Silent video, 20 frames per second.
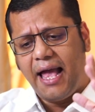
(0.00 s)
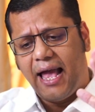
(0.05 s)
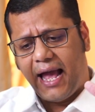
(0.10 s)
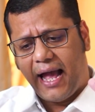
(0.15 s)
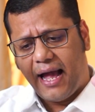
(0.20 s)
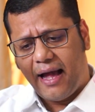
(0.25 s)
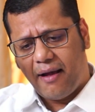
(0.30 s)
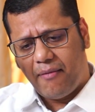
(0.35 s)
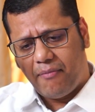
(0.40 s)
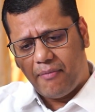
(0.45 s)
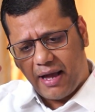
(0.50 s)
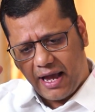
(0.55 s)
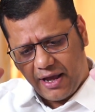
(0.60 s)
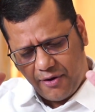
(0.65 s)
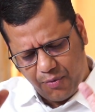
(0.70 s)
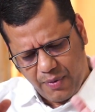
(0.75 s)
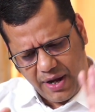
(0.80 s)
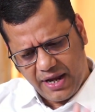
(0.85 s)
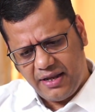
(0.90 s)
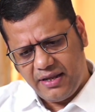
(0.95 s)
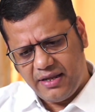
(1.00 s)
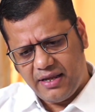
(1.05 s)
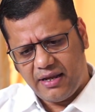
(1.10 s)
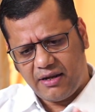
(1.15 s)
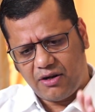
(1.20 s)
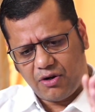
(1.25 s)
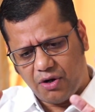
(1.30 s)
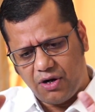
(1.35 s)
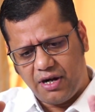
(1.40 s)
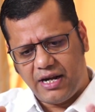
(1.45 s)
I went there,
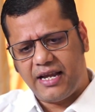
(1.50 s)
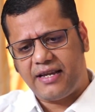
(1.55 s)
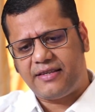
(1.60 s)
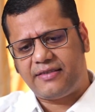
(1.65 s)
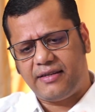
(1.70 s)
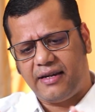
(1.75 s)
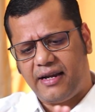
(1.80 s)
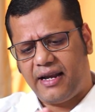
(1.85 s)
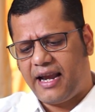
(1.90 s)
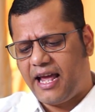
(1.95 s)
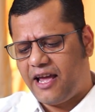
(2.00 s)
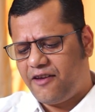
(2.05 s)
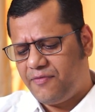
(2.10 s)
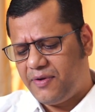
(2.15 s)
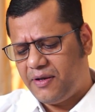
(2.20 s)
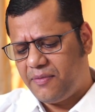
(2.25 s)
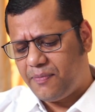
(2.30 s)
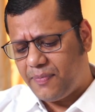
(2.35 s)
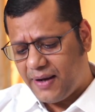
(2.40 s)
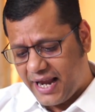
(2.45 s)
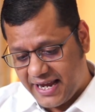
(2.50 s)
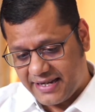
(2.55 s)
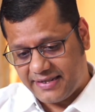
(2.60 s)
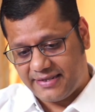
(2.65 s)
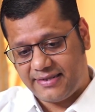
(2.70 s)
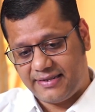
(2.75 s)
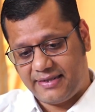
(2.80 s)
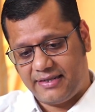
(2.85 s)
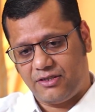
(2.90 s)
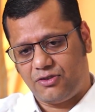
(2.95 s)
contested, and I've been
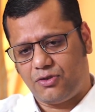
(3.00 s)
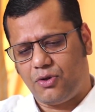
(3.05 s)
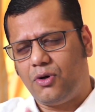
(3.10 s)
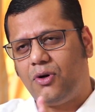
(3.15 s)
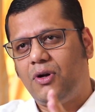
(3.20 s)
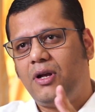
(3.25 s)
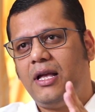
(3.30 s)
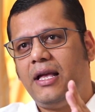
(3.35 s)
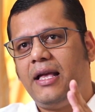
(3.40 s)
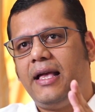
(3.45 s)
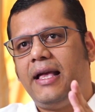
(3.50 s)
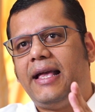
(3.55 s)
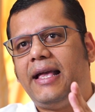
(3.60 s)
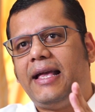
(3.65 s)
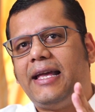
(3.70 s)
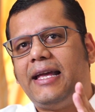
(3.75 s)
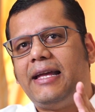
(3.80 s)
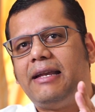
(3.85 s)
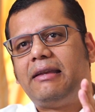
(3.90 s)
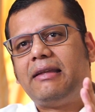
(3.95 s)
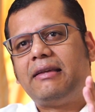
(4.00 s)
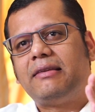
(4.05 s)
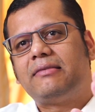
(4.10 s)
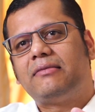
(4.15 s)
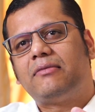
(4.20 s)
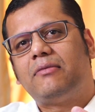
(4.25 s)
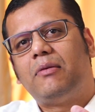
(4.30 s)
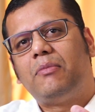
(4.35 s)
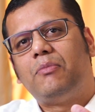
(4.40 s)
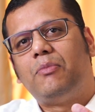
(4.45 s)
blessed. So it is
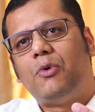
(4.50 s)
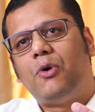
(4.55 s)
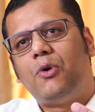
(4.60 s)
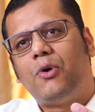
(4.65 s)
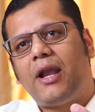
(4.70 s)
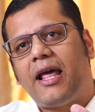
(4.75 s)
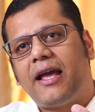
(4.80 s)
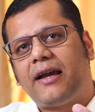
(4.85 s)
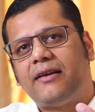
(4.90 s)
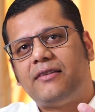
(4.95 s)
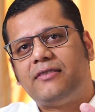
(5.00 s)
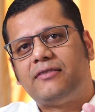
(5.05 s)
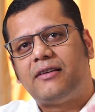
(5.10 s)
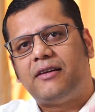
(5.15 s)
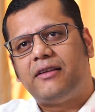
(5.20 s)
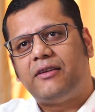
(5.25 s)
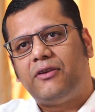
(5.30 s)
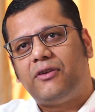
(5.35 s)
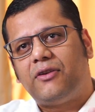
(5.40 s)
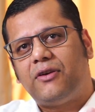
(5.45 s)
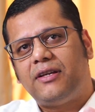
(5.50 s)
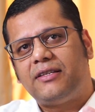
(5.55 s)
more like a journey.